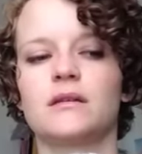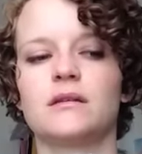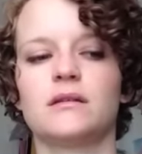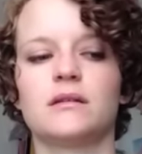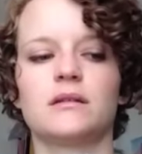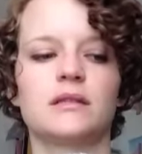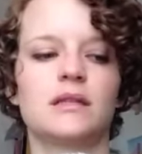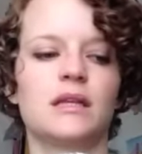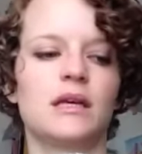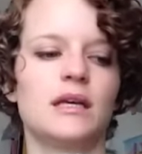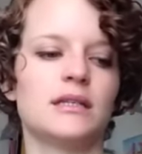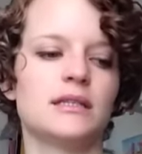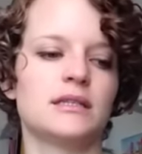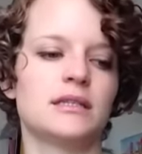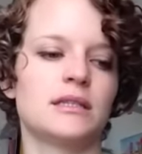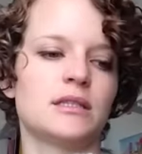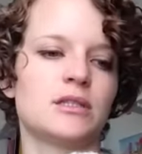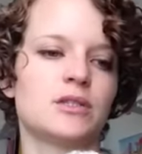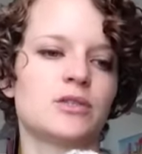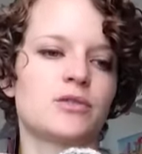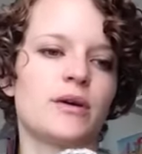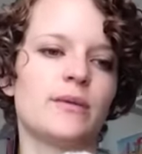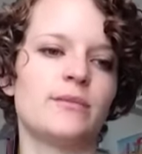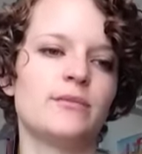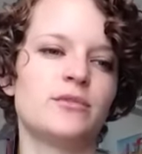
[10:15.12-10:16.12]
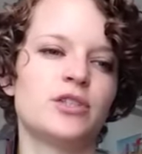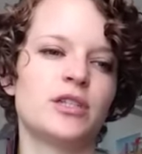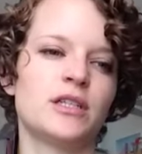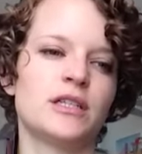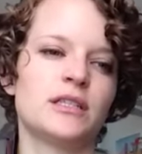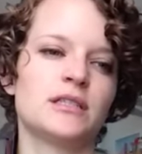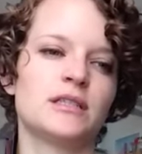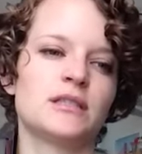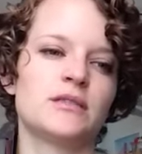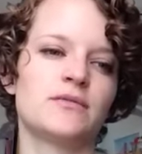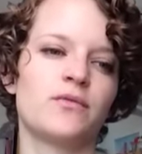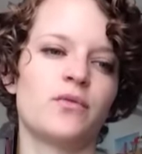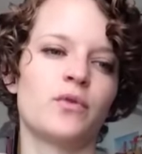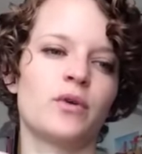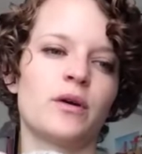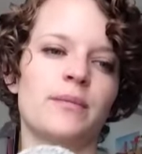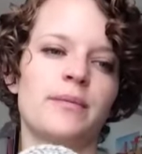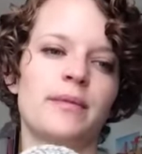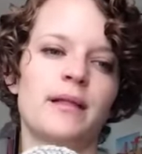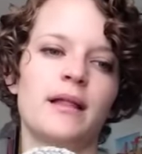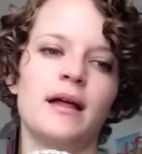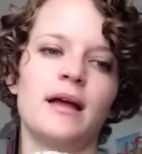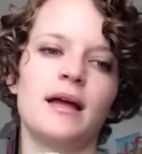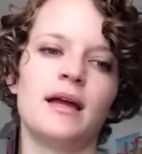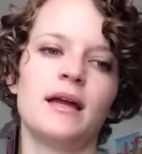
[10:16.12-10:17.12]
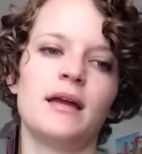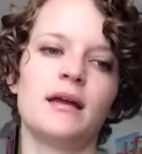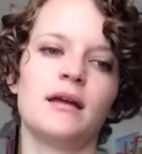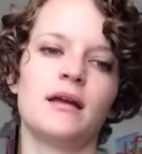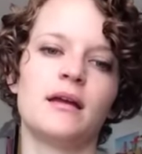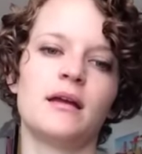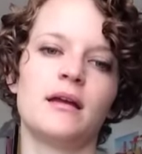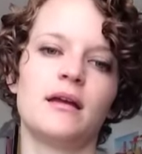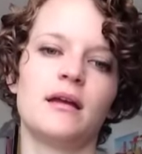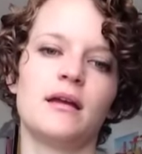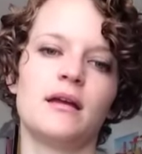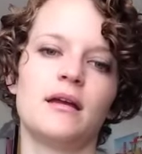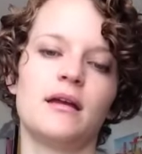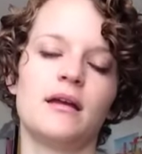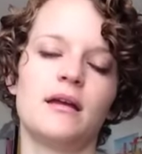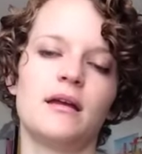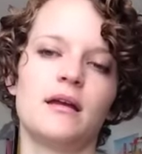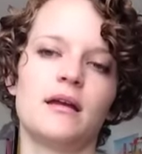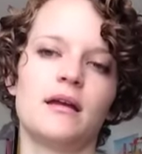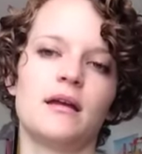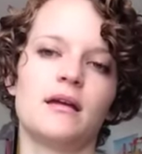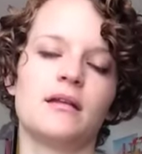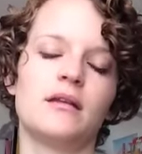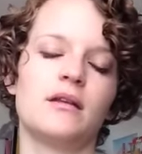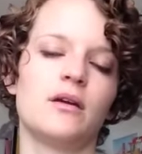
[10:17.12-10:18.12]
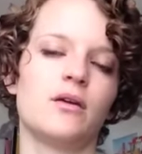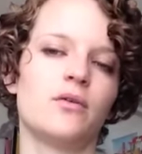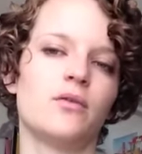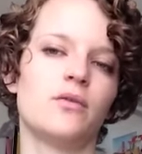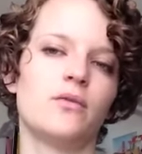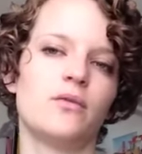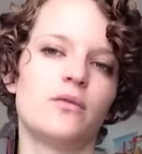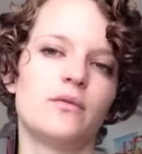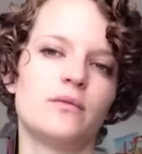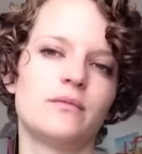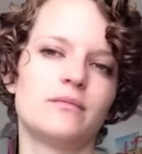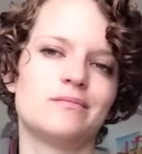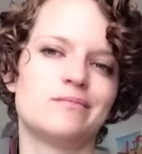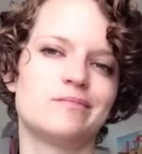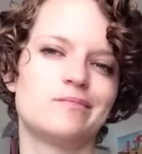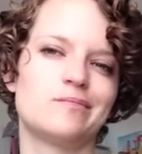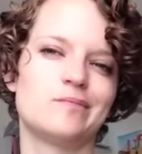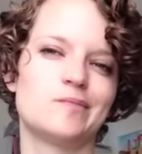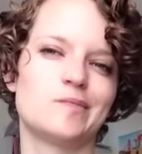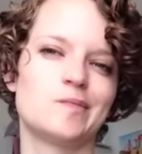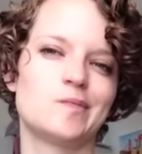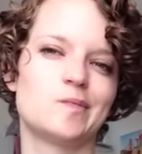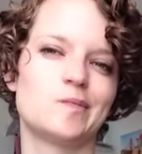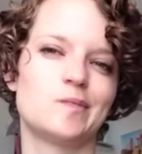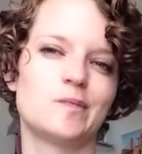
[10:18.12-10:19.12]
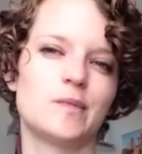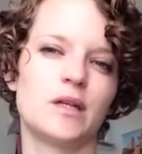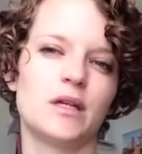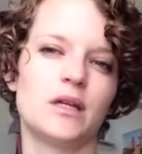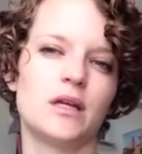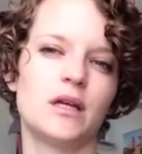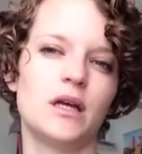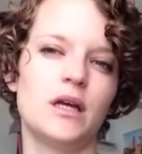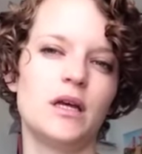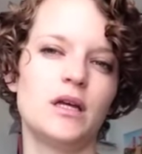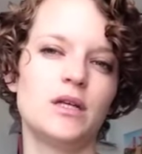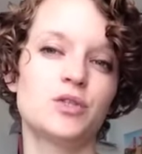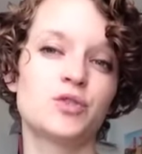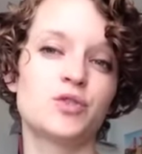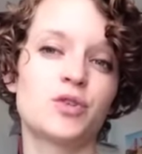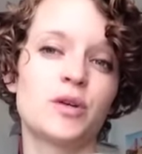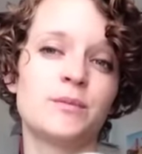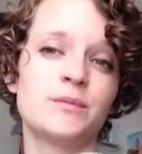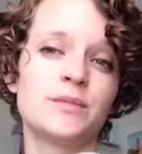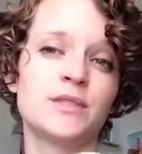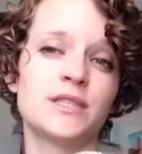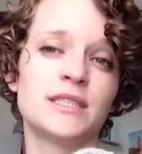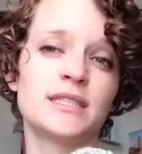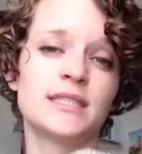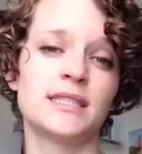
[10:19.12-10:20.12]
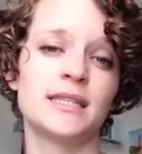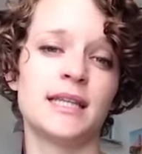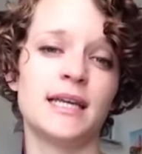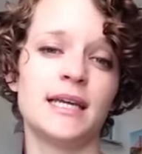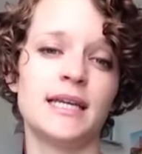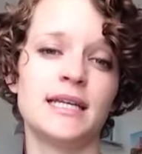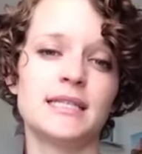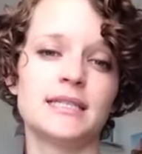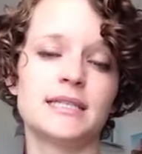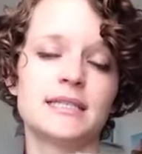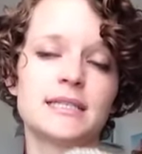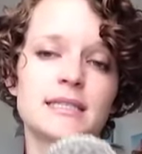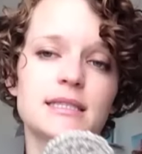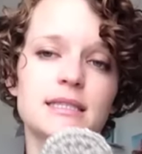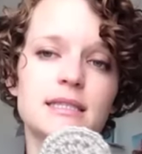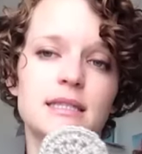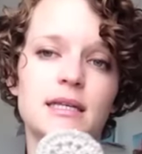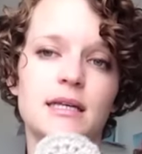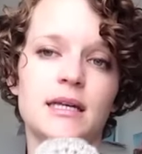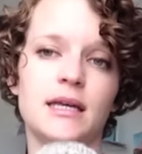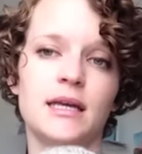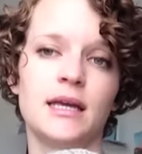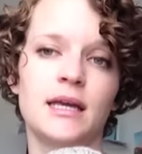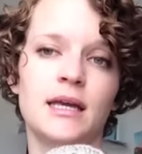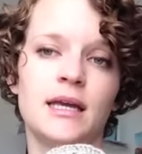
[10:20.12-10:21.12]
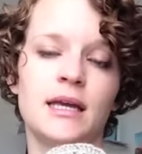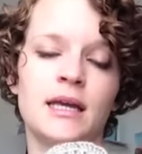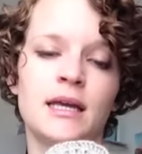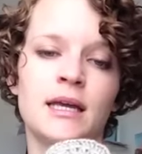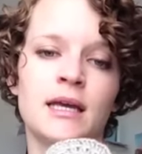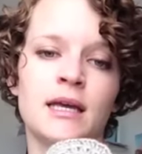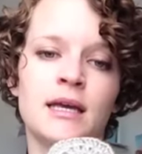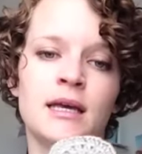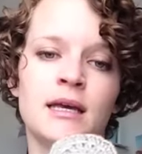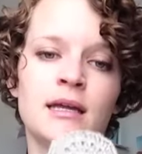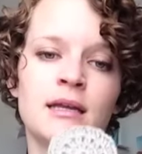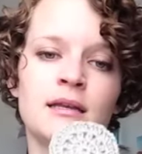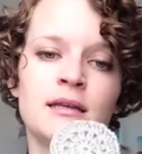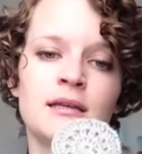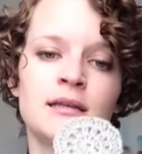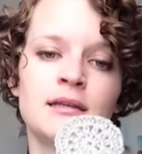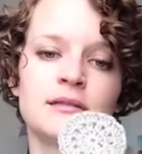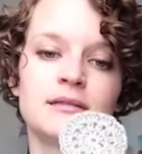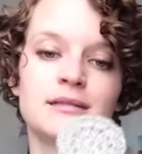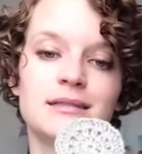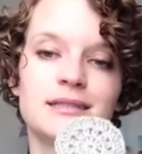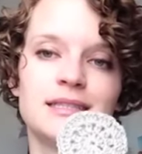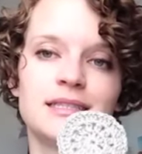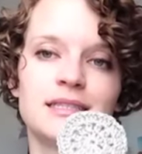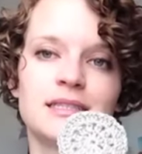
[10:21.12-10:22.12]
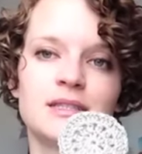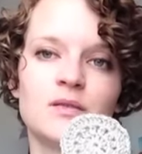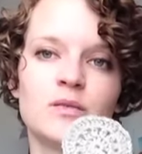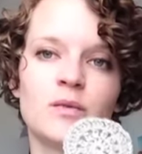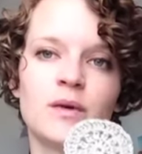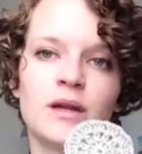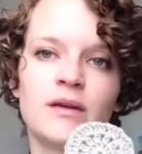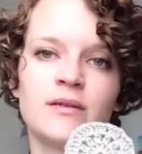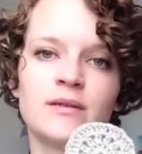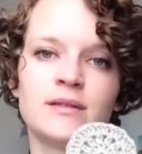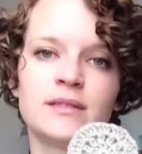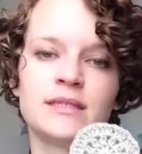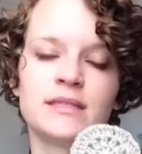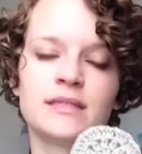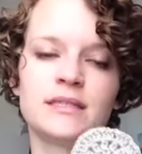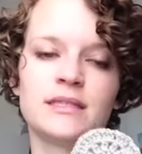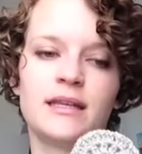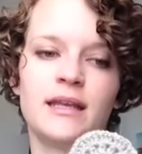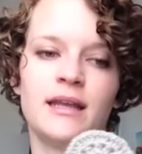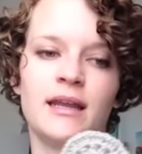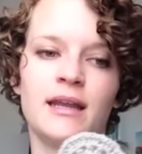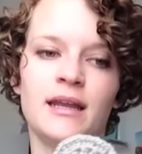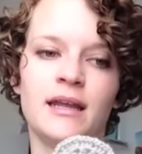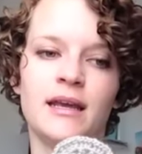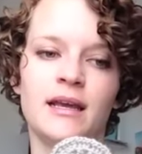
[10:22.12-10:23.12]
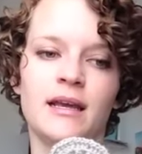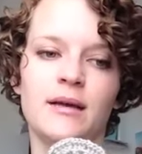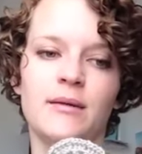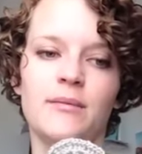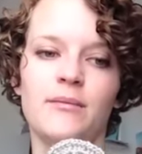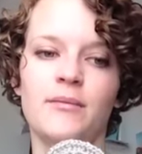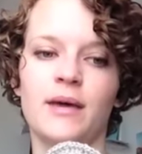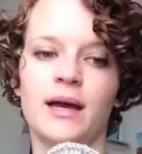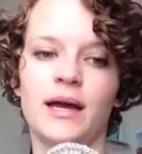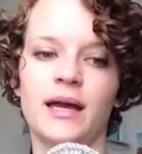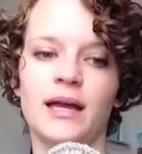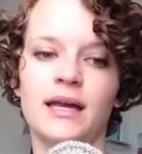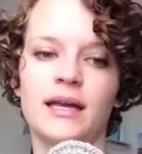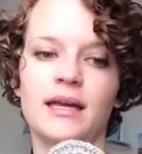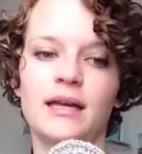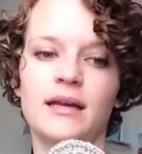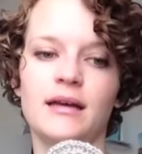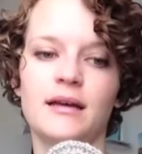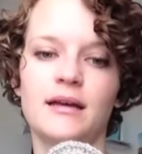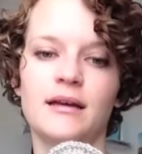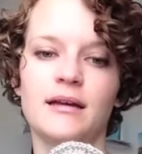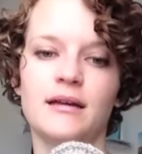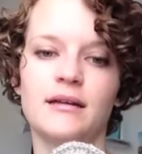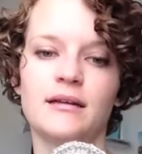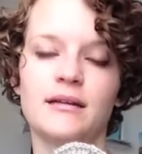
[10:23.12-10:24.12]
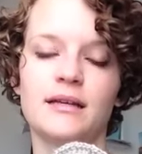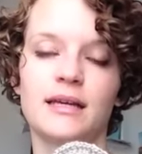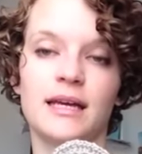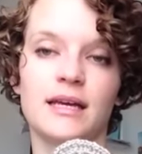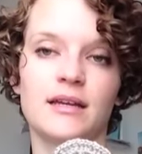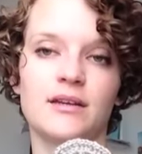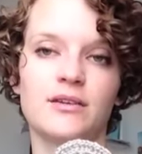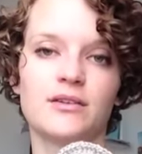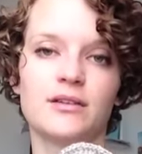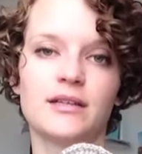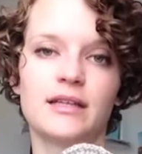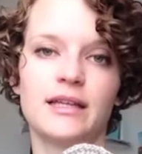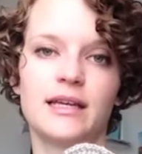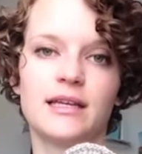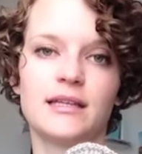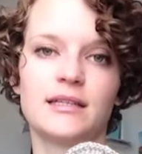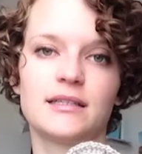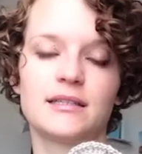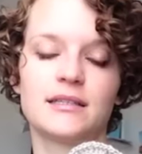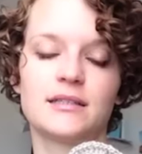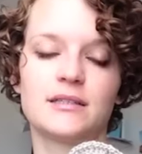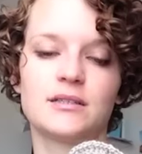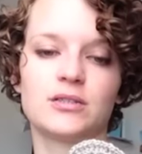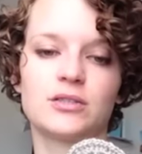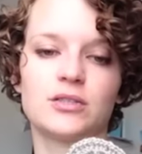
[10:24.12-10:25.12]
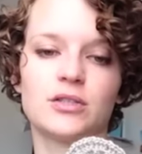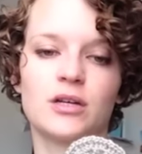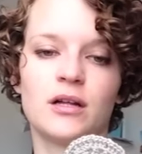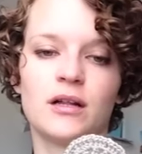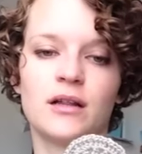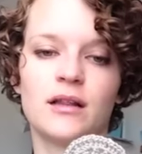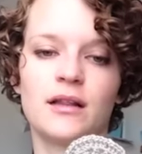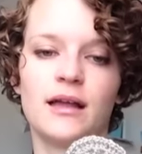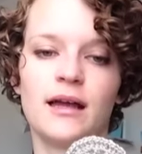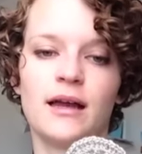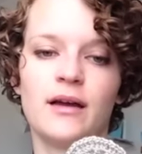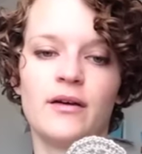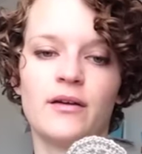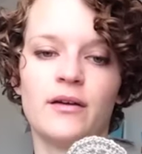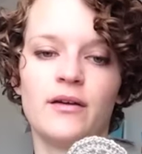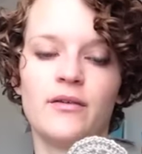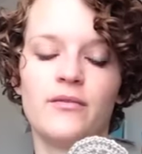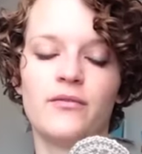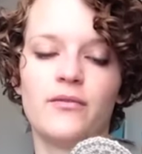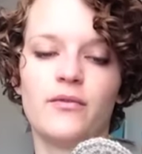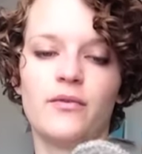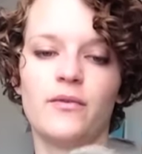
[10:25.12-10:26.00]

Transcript: think it's a scrumptious 4-ply. No, scrumptious lace. And this is what I was knitting my Candlelit shawl out of,